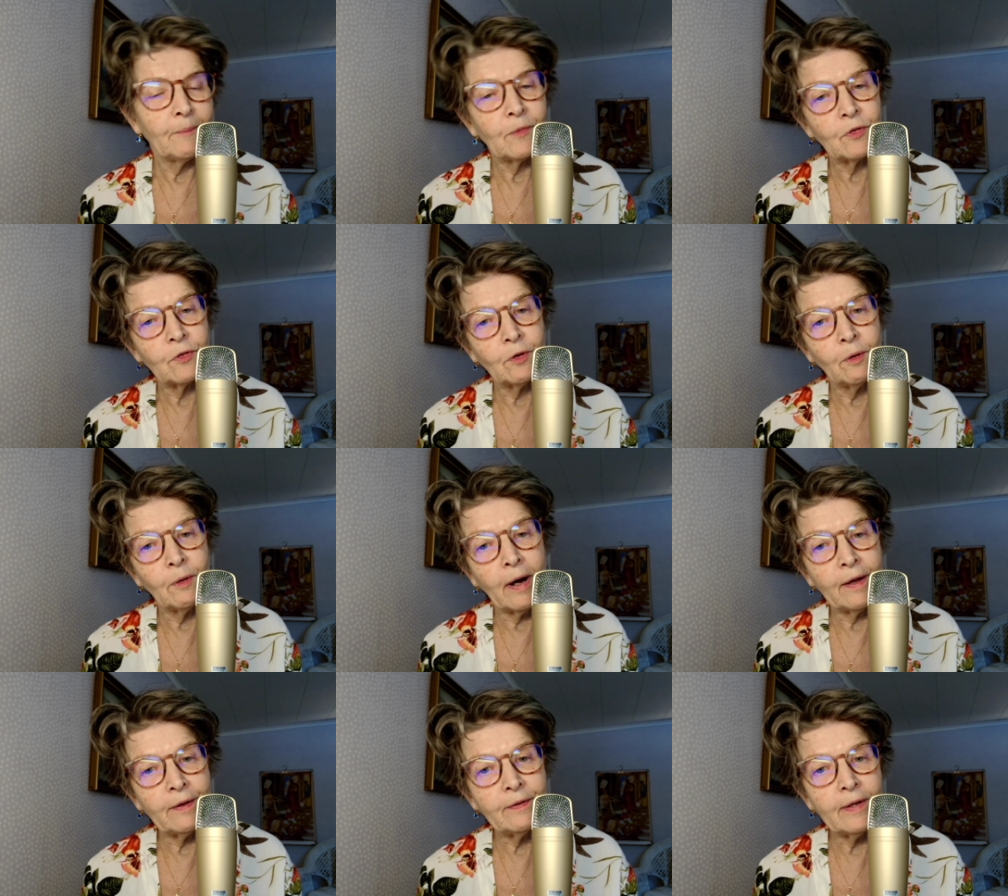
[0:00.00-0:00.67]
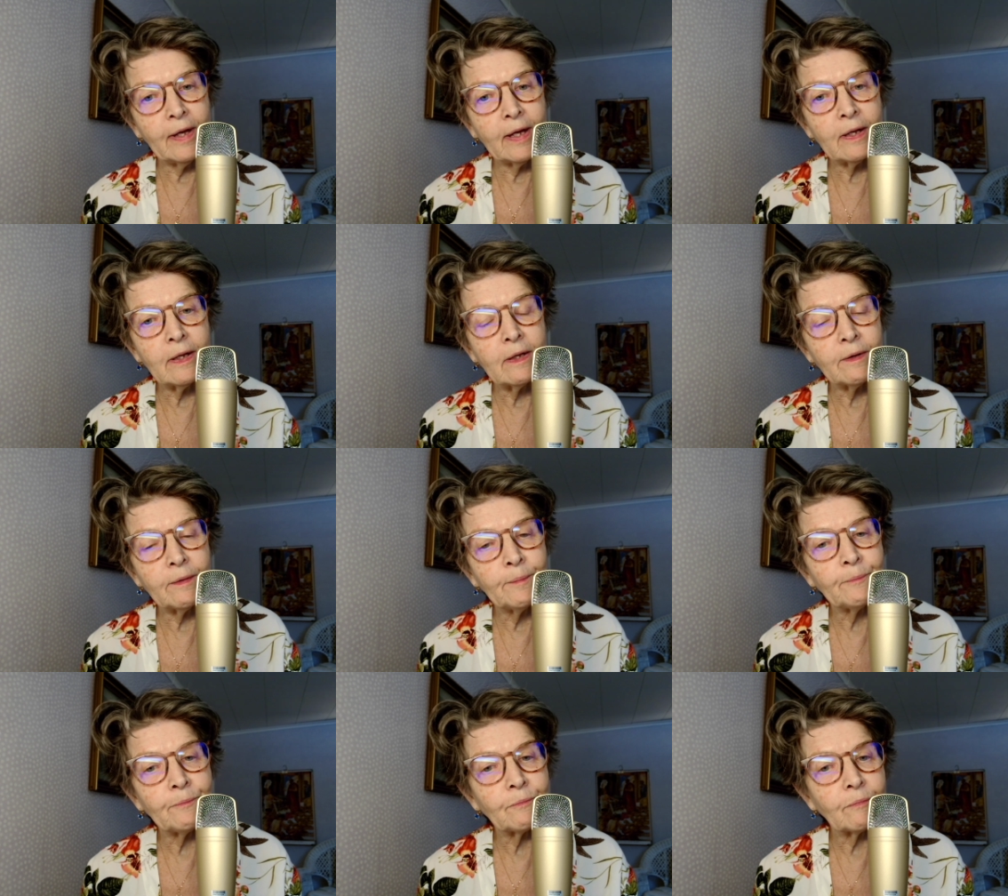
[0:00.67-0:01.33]
So I think
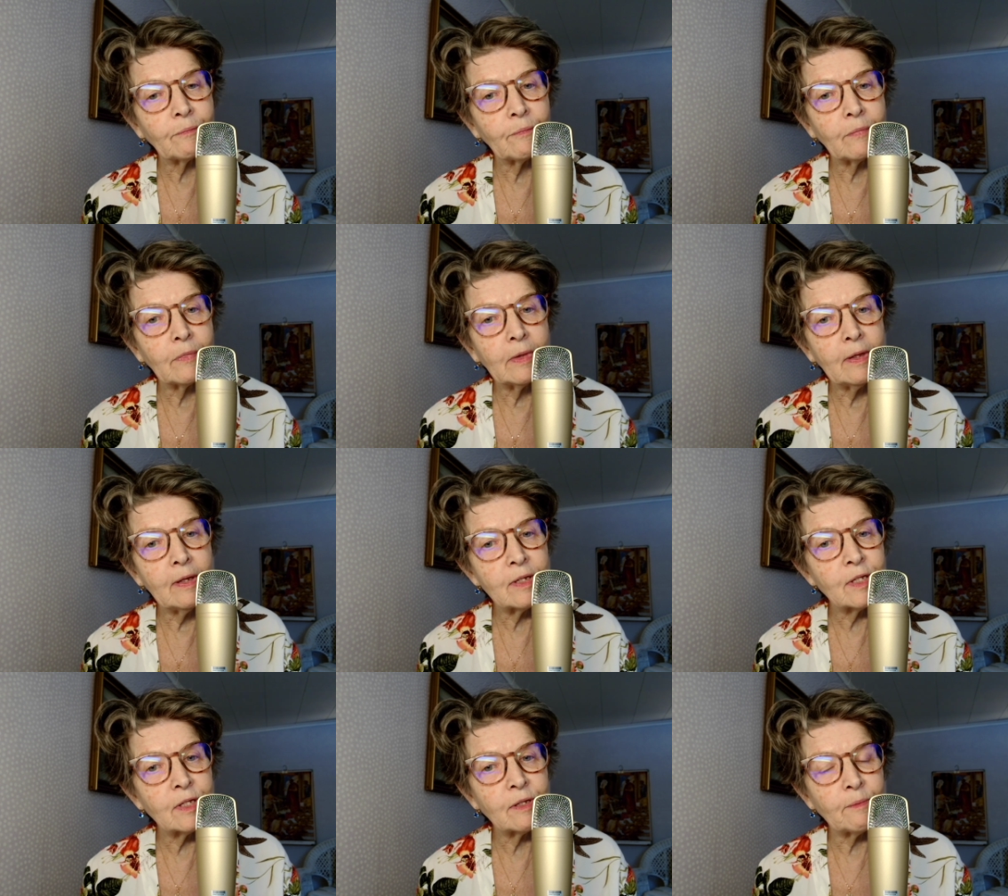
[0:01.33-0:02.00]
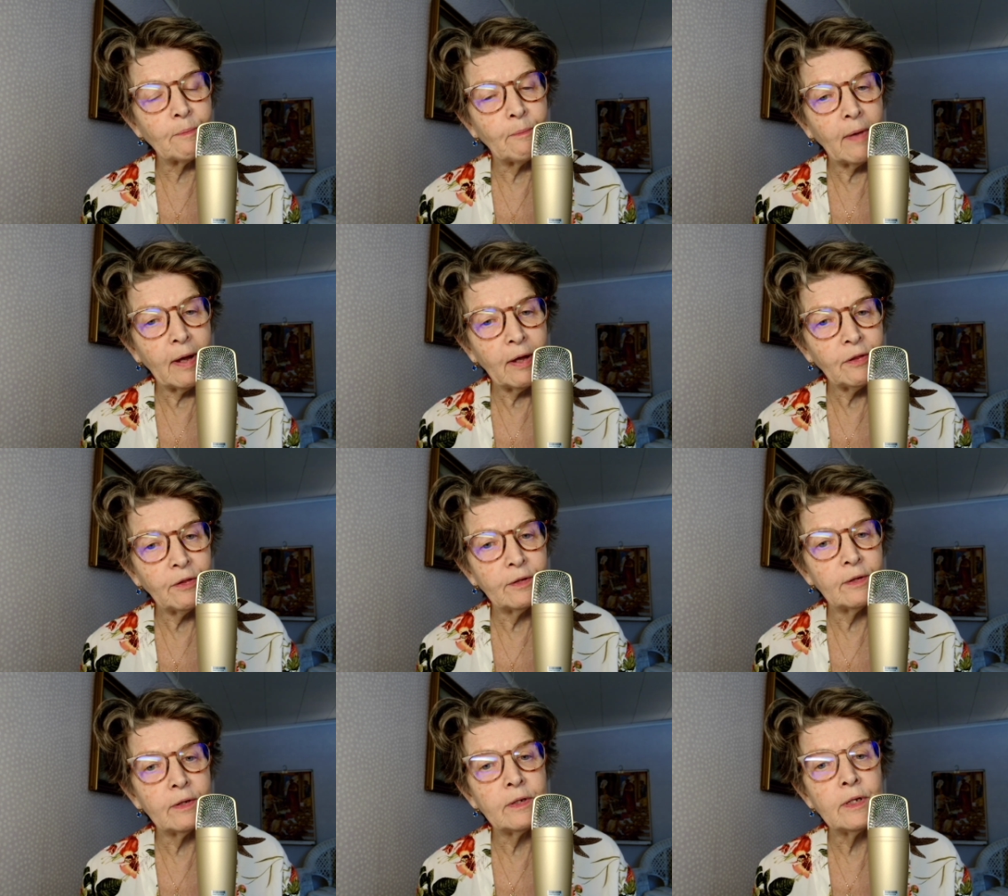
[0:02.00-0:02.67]
this
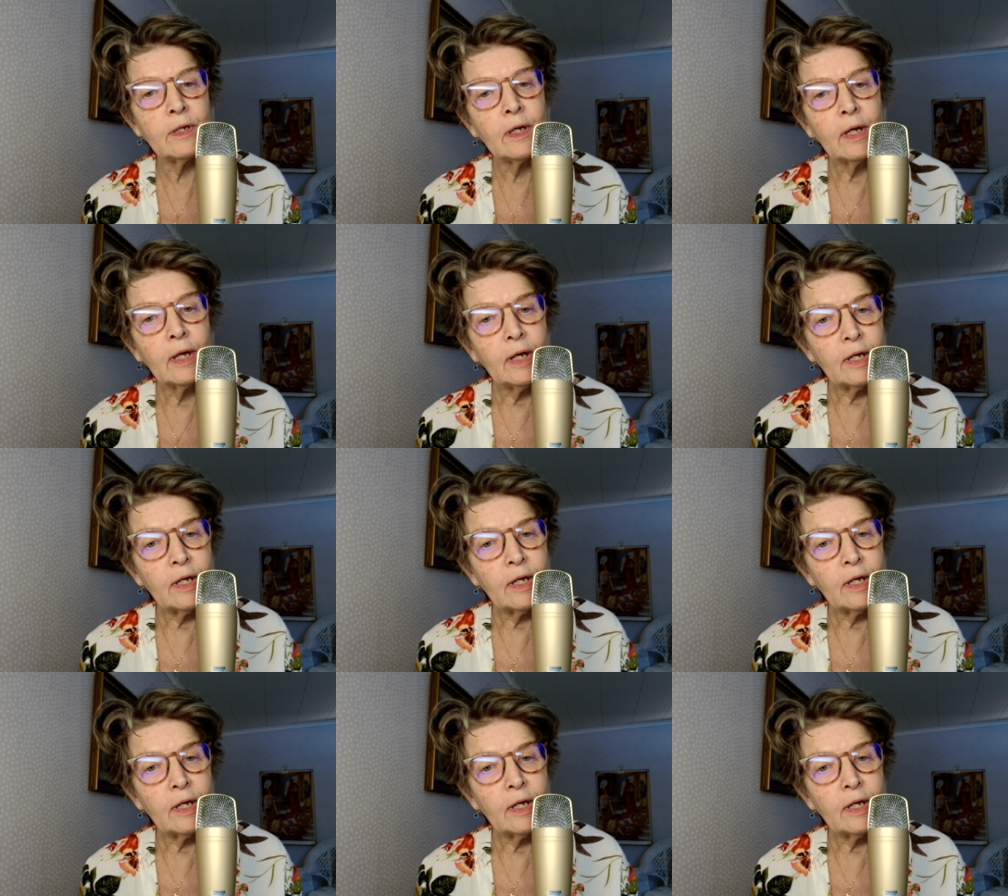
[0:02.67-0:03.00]
method